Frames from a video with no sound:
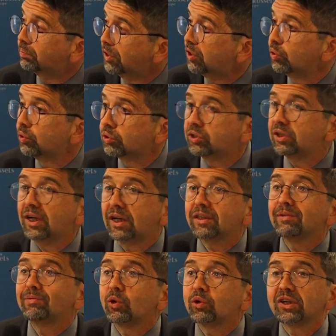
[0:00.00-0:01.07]
because they are
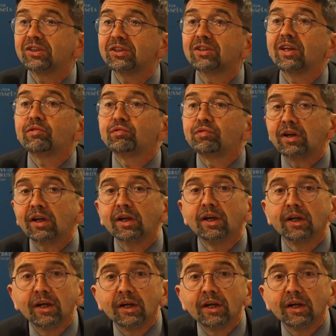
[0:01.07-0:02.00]
democracies that feel